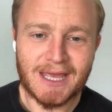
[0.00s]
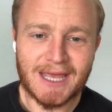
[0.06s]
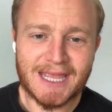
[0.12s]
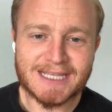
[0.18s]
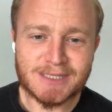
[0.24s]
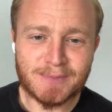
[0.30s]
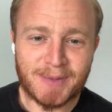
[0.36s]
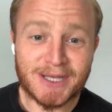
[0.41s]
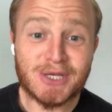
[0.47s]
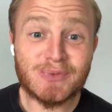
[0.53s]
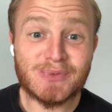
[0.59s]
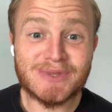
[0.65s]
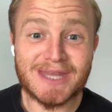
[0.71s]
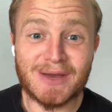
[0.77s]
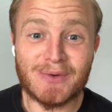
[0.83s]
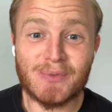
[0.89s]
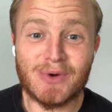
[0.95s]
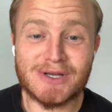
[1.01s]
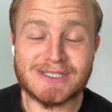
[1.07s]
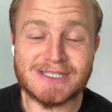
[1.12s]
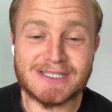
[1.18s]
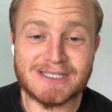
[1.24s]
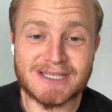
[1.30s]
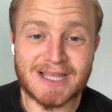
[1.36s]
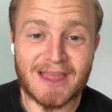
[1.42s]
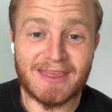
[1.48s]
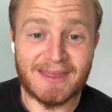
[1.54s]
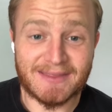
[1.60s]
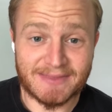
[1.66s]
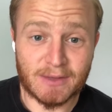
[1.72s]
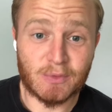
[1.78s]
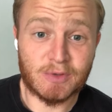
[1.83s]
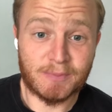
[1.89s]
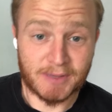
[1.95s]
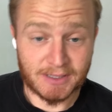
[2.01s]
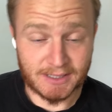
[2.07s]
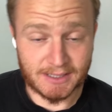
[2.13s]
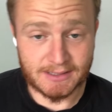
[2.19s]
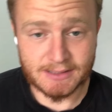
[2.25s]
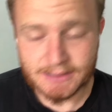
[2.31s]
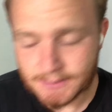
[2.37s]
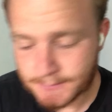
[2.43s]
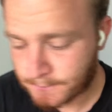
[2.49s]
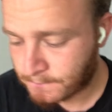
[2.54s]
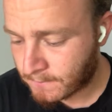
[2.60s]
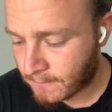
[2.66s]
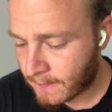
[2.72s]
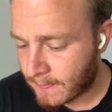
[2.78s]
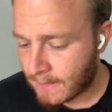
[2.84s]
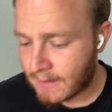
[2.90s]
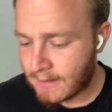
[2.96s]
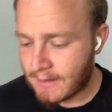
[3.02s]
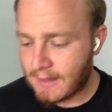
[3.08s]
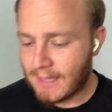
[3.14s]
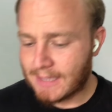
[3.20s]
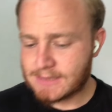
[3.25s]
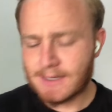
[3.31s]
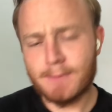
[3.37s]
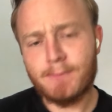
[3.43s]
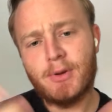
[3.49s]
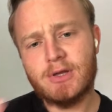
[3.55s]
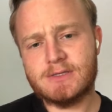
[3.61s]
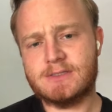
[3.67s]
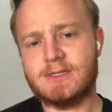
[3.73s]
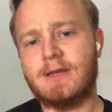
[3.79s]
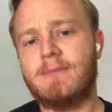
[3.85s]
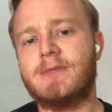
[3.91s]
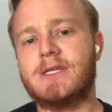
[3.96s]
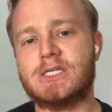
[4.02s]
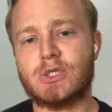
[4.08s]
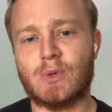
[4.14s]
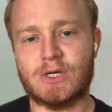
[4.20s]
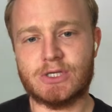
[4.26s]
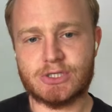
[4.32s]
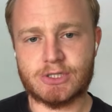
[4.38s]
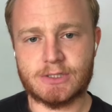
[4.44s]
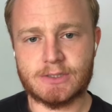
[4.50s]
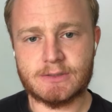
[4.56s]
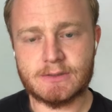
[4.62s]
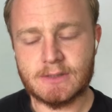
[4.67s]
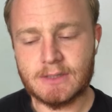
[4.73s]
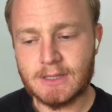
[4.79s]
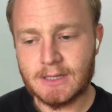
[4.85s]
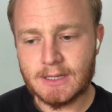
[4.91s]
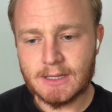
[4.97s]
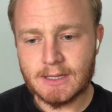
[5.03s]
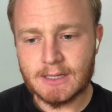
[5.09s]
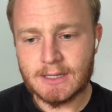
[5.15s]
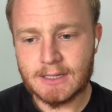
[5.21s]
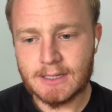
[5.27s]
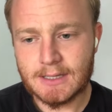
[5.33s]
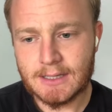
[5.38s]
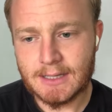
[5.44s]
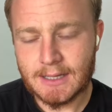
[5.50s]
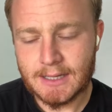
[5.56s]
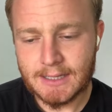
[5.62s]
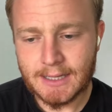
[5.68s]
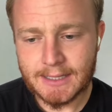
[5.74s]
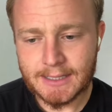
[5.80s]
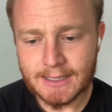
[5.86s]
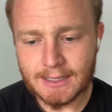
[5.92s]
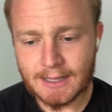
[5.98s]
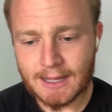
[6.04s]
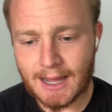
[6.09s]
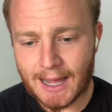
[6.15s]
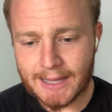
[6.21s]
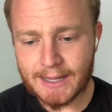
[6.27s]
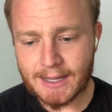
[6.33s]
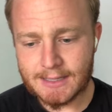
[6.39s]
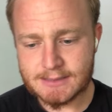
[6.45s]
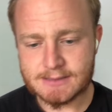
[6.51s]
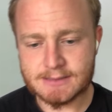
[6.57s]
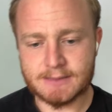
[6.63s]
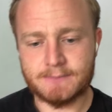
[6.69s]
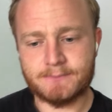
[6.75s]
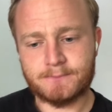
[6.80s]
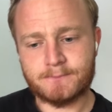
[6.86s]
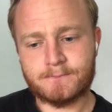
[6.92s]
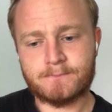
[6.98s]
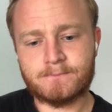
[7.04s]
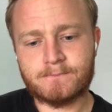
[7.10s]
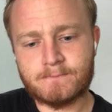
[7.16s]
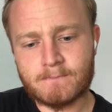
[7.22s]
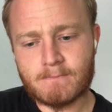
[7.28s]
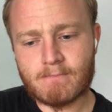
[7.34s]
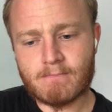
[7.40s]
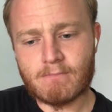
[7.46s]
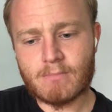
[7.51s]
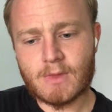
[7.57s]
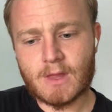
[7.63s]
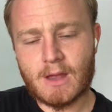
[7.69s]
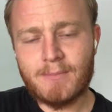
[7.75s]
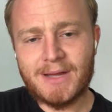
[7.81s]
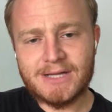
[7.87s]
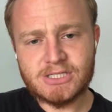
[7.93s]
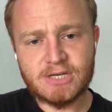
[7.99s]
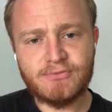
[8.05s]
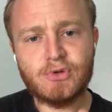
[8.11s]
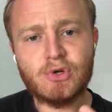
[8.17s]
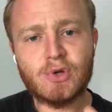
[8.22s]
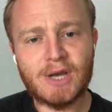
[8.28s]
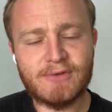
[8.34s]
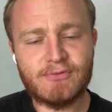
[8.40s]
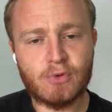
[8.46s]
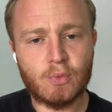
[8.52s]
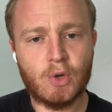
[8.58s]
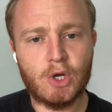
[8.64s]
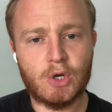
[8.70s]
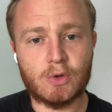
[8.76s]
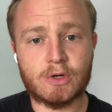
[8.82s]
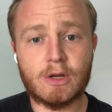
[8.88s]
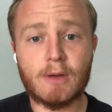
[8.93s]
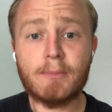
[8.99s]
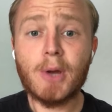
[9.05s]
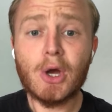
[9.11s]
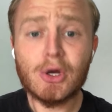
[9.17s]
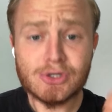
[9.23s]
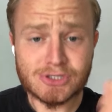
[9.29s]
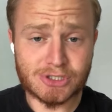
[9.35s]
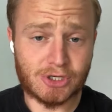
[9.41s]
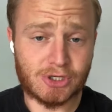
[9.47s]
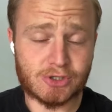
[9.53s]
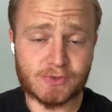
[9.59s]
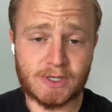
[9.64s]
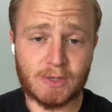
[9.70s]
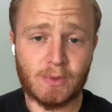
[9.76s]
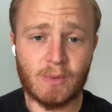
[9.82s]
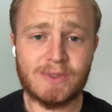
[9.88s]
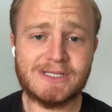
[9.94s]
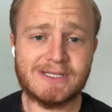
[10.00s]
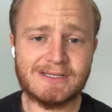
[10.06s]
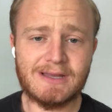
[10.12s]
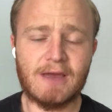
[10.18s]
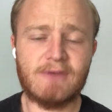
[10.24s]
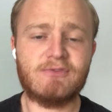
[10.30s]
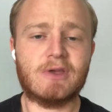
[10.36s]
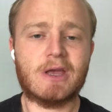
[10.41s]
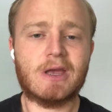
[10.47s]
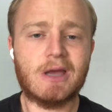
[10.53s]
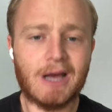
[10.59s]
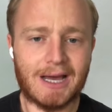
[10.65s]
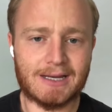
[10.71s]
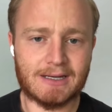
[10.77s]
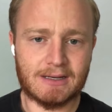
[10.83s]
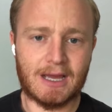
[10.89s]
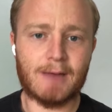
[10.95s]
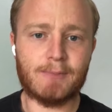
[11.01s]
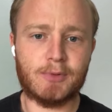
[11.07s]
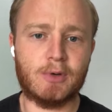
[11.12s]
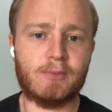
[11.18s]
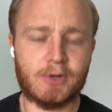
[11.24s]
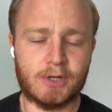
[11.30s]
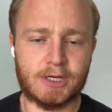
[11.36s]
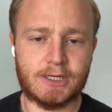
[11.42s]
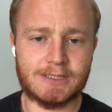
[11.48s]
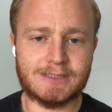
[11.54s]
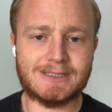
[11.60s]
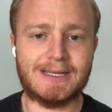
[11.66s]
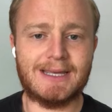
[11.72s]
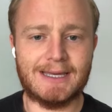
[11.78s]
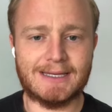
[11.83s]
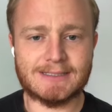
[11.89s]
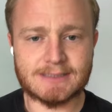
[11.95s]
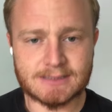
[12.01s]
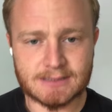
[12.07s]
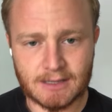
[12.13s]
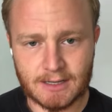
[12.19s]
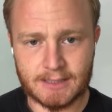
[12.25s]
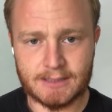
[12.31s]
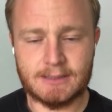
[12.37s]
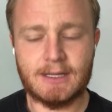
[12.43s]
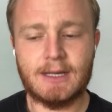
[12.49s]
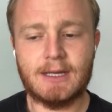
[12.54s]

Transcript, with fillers: his opinion that was that they would be needed. And so I posed to him this question. And I, I asked him, imagine if you could have a world post-surgery where we didn't have to cut up your body to get inside